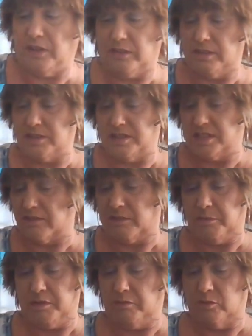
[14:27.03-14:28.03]
don't think this has
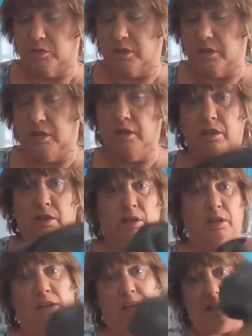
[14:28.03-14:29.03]
ever been worn.
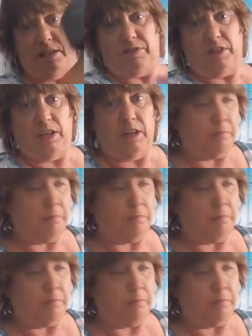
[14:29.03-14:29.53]
Guys, if you